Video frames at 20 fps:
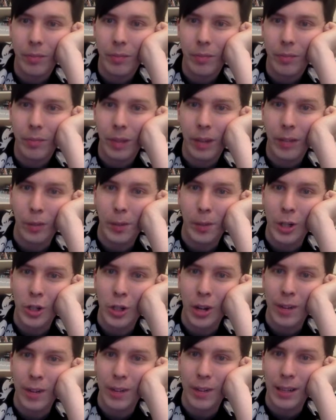I've got my
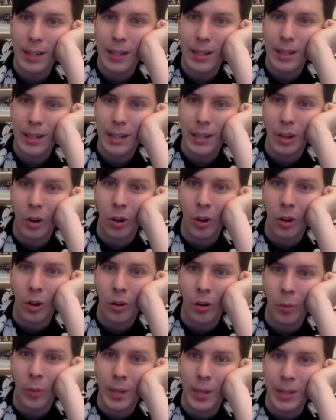driving lesson
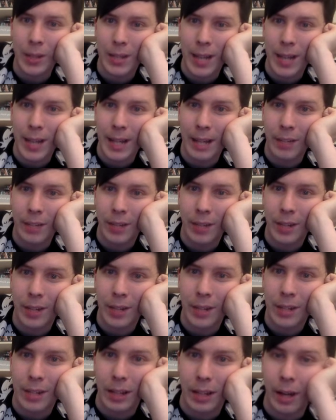on Wednesday. Any advice,
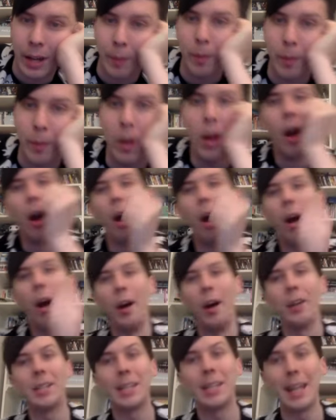said Liam?
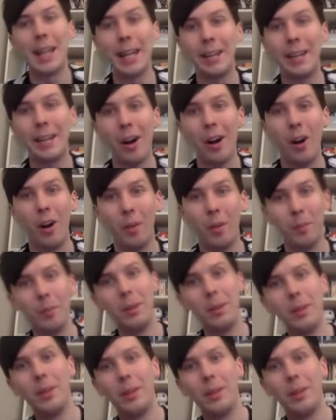Stay calm.